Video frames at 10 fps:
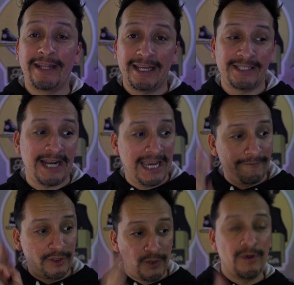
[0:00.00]
Like I said, I
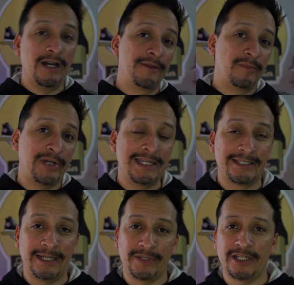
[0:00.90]
have two other brands
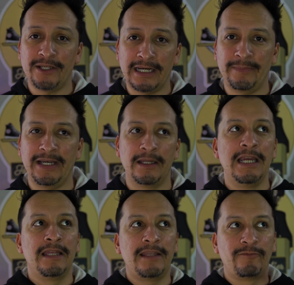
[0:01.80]
that I'm gonna talk about.
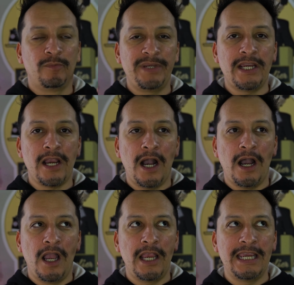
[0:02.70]
They will be
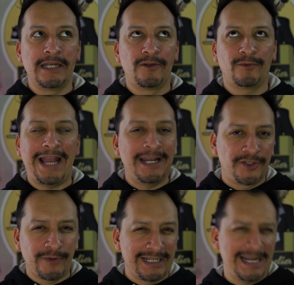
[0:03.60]
in
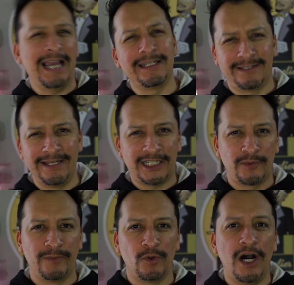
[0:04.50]
graduated heights. The next
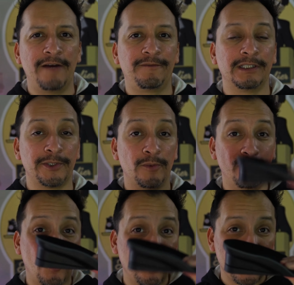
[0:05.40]
one will offer a little
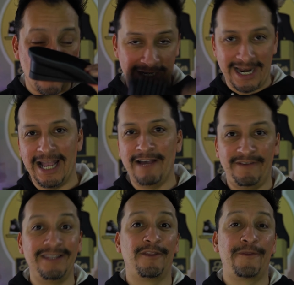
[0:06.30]
more than one and a half,
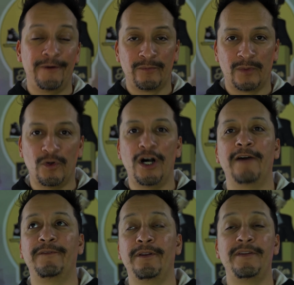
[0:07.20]
and the third one will
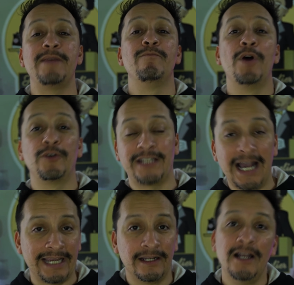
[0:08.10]
offer the most
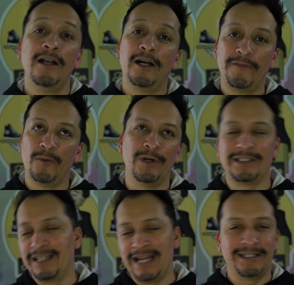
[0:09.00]
height of the ones
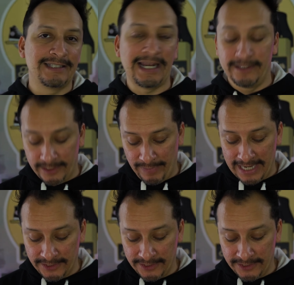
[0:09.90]
that I decided to buy.